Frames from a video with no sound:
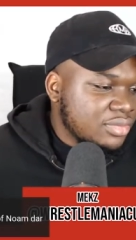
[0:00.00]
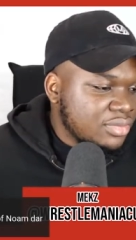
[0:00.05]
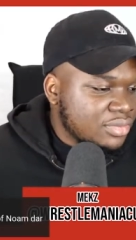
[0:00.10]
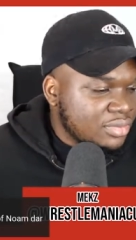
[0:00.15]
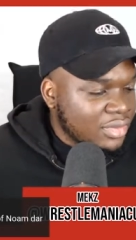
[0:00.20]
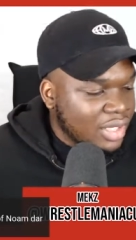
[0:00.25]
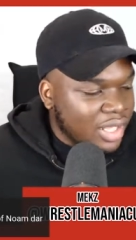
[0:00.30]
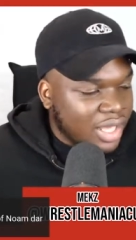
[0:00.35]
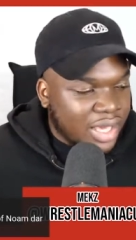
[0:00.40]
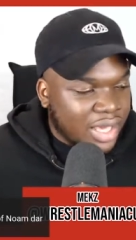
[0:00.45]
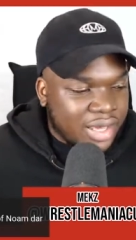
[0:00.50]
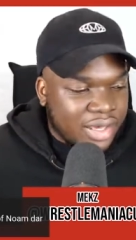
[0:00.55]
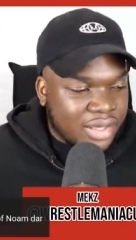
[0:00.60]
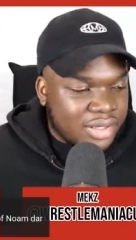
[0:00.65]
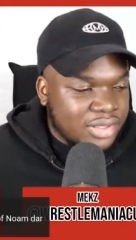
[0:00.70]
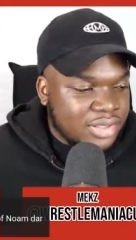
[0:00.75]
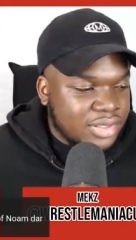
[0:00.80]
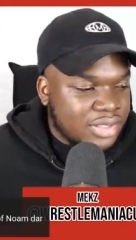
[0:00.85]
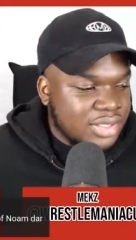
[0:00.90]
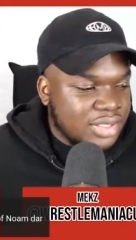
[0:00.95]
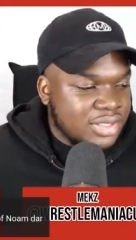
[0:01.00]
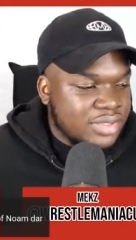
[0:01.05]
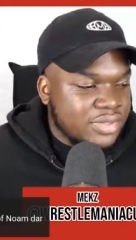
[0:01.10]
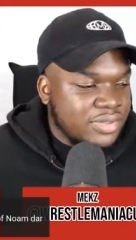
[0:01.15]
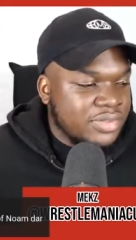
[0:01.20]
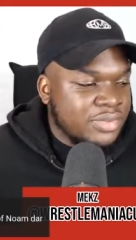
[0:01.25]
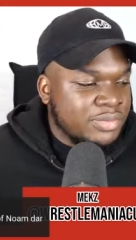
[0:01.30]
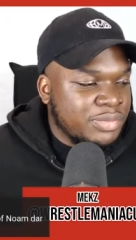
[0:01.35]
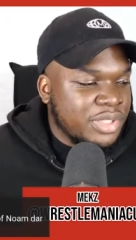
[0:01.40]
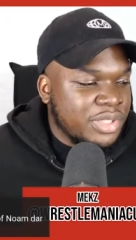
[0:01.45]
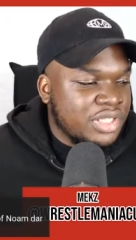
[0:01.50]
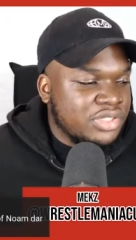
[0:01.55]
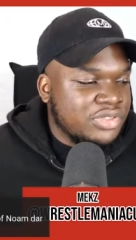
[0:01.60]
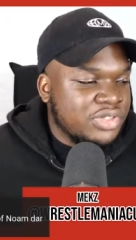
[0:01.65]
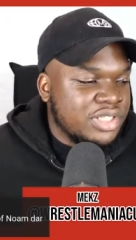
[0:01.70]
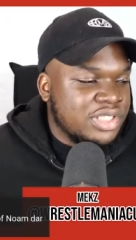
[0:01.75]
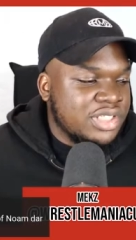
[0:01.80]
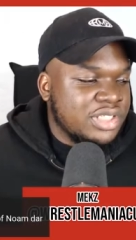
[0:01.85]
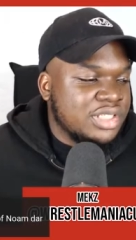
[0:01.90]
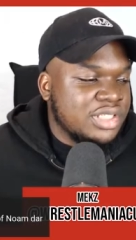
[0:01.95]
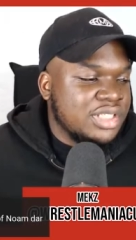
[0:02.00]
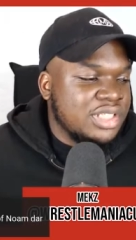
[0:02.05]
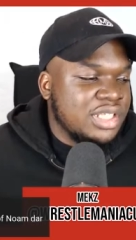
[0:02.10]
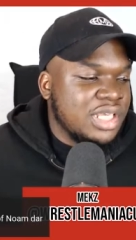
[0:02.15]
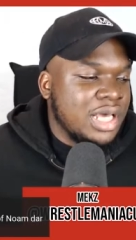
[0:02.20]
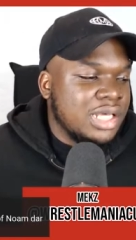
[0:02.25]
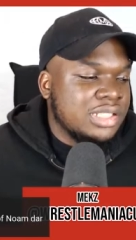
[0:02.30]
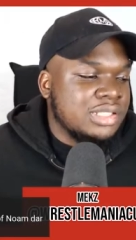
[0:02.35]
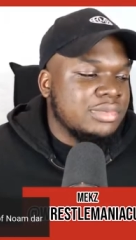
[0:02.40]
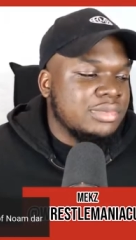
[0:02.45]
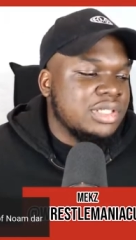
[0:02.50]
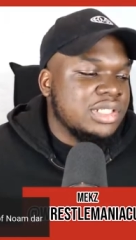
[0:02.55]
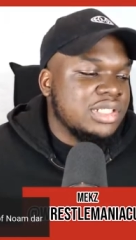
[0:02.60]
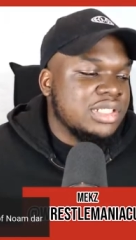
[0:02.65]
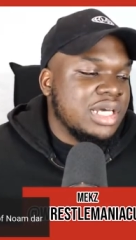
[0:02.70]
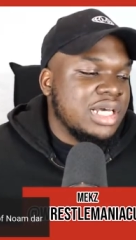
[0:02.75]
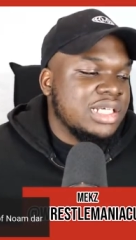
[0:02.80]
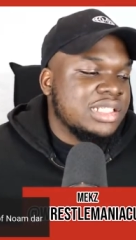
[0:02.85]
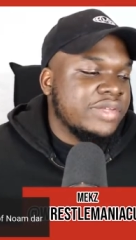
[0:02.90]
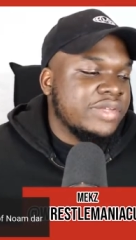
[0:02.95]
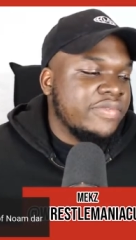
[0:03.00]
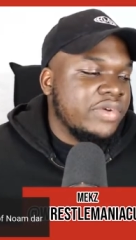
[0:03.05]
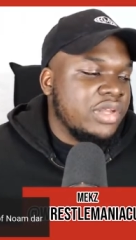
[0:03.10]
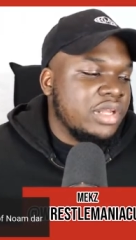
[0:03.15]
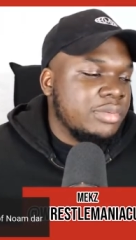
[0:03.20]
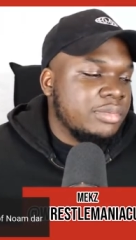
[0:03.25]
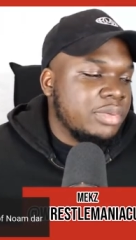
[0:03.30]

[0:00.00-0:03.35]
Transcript: yeah, it'll be interesting to see how some of these guys develop.